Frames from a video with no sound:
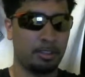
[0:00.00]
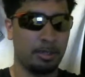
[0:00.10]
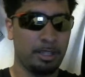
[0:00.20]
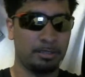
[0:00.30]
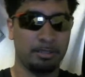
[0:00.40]

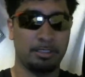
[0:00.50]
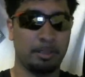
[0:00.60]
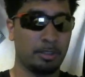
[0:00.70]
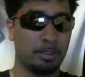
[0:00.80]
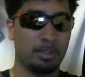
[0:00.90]
You need
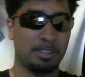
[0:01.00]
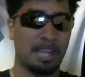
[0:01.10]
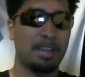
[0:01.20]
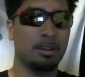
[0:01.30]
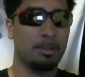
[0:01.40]
something to
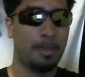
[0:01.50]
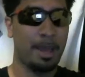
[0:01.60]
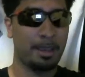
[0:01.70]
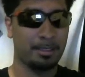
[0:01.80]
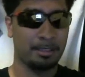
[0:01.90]
recycle them
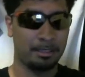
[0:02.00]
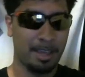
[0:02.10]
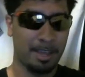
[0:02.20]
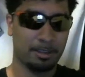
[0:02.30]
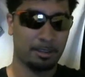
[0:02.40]
back into the
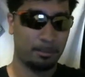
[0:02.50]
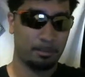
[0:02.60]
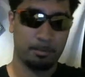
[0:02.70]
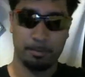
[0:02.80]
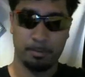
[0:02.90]
deck, or
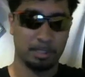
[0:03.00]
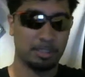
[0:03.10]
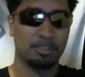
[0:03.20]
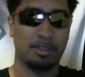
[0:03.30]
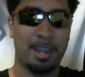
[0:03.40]
much
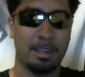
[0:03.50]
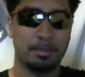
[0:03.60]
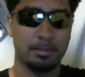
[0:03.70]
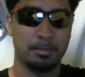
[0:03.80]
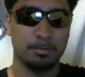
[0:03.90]
less your
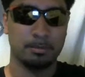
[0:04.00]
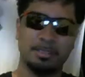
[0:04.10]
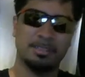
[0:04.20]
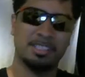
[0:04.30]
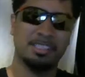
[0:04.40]
hand.
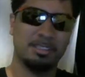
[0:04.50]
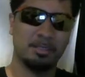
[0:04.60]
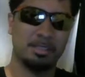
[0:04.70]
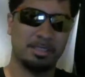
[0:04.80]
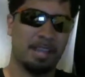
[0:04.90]

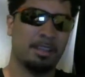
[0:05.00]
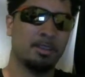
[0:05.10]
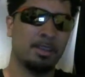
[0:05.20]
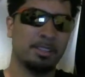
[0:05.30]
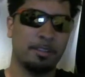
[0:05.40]
62's attack
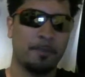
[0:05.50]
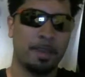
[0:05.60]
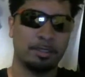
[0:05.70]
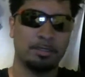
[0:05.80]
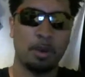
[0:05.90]
increasing
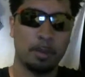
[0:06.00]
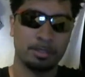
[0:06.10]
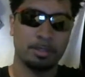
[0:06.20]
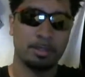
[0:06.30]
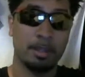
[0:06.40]
effect is
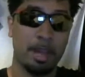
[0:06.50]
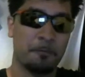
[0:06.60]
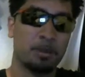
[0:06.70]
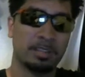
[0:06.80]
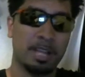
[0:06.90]
always good. At
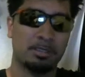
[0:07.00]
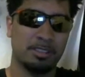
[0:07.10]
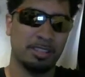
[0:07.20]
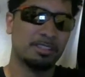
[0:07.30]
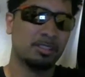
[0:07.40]

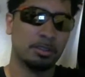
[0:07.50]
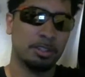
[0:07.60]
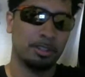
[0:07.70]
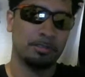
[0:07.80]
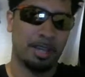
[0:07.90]
4,000, it's still
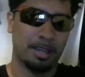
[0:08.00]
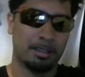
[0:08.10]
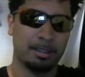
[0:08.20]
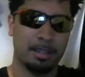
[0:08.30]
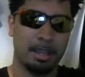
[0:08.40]
good, not
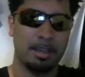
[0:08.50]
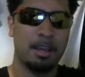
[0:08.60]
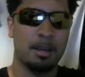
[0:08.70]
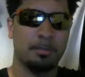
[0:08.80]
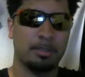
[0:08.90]
gonna lie.
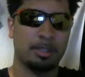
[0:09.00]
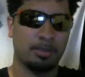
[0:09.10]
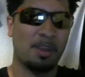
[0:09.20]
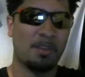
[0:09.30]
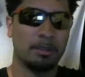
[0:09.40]
But his
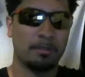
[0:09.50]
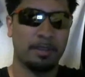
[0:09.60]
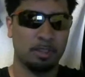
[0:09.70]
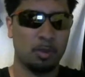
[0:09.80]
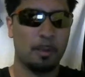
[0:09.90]
revival
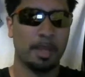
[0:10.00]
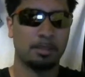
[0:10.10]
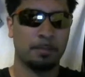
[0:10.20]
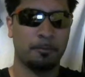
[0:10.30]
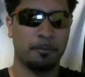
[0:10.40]
effect is what
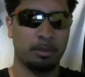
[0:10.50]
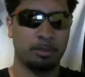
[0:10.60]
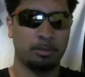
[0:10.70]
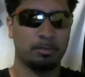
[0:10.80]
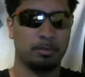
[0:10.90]
makes up
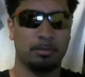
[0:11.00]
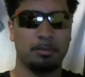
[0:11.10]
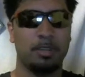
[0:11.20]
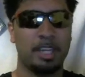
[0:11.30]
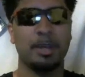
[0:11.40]
for
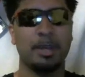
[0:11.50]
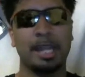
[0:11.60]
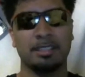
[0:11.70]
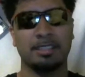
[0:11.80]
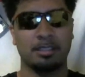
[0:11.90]
Neo
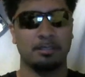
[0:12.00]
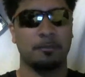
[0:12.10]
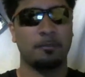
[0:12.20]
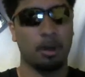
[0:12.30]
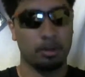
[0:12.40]
Galaxy as his
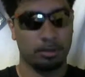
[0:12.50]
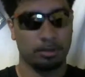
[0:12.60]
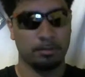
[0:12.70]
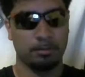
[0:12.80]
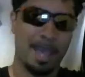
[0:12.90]

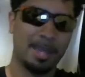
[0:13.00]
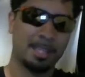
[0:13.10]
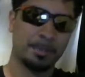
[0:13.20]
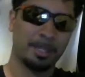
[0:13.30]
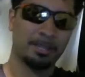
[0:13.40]
faults. And
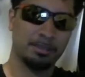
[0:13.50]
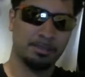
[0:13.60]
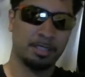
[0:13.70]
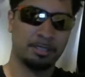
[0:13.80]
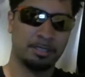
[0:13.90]
it's because of
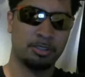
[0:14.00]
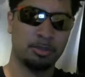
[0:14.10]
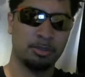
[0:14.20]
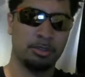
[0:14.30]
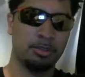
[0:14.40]

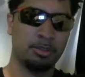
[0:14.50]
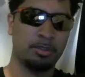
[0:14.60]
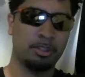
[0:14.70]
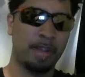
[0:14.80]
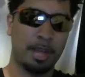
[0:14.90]
62,
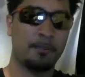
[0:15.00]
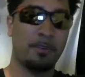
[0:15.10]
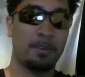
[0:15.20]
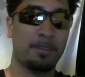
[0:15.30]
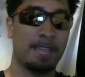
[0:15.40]
you're not
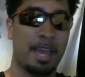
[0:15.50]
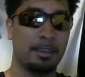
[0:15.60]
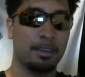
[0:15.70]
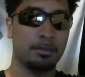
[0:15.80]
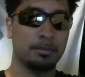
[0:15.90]
afraid of
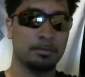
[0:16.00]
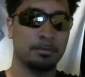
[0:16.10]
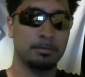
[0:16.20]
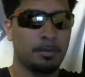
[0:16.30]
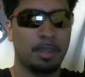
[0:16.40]
attacking.
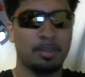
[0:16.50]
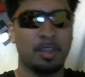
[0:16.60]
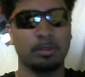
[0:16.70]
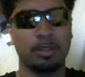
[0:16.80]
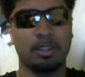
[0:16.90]

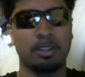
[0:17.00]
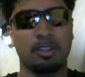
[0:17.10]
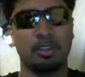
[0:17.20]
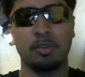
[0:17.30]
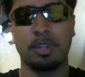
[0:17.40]
The only thing
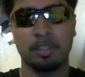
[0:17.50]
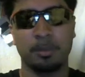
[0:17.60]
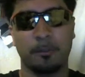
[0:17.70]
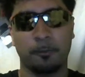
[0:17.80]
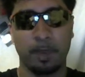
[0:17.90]
you need to
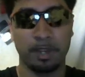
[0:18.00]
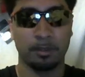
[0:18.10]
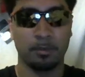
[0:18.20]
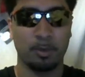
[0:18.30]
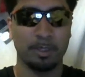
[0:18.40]
be afraid
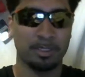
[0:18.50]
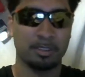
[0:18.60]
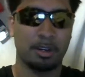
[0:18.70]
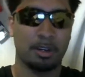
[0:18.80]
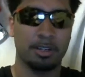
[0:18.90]
of with
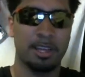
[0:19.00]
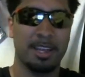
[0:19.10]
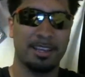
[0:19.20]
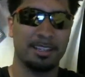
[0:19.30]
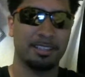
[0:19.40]
this card
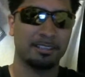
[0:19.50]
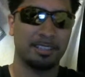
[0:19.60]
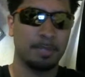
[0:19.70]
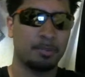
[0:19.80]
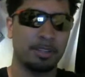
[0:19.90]
is
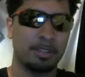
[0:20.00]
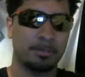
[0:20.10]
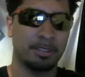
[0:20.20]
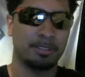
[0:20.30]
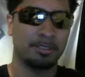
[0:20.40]
D-Prison,
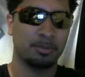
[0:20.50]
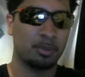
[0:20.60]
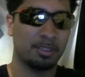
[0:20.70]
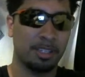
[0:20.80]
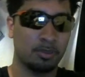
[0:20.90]
because
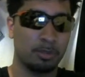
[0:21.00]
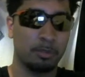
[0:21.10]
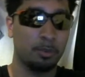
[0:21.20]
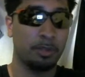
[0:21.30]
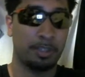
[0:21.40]
once he's
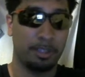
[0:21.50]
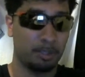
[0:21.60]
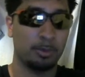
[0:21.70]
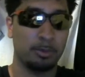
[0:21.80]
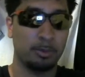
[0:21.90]
removed,
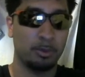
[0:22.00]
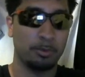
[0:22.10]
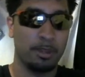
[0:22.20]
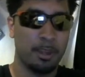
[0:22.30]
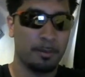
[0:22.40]
he's
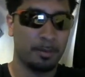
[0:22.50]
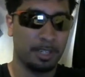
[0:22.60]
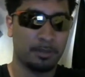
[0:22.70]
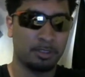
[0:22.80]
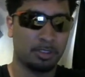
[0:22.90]
removed. But
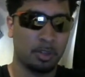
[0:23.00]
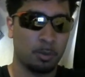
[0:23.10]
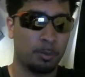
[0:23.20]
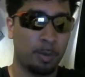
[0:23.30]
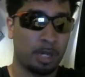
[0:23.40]
even
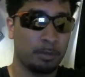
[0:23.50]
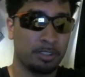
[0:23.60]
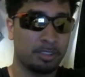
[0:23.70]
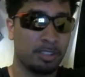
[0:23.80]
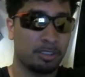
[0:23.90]
so,
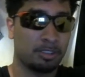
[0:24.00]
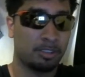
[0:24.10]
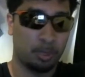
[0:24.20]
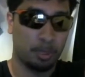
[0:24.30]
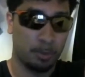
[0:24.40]
Bottomless does
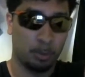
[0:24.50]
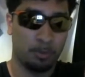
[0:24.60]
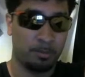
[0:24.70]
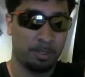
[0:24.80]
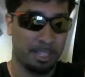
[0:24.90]
destroy and remove
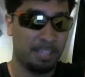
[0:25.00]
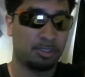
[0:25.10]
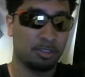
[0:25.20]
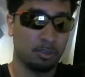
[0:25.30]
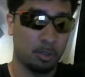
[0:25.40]
him, but he's
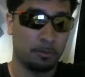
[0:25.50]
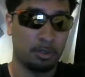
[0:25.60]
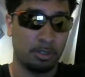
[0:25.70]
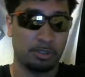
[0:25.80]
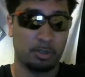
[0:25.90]
destroyed
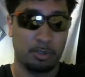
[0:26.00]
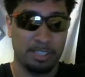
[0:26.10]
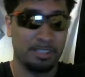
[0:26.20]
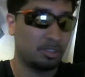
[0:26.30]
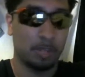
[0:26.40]
first, so
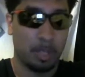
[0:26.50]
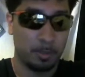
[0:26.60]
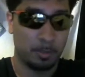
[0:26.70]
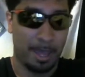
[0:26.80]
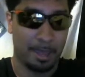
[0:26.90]
he still
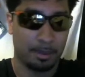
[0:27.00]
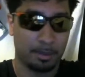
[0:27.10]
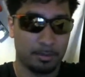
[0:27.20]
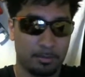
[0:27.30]
comes back.